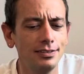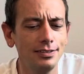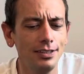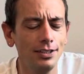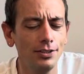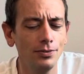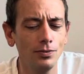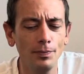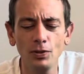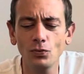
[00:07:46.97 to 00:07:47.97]

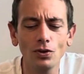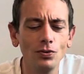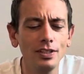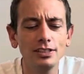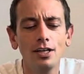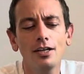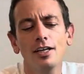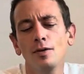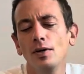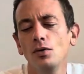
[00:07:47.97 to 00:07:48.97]
we're only
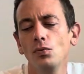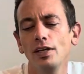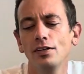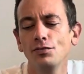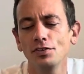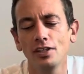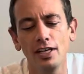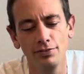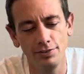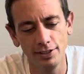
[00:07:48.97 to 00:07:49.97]
talking about a week of your
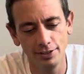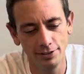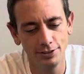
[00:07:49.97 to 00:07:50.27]
life here.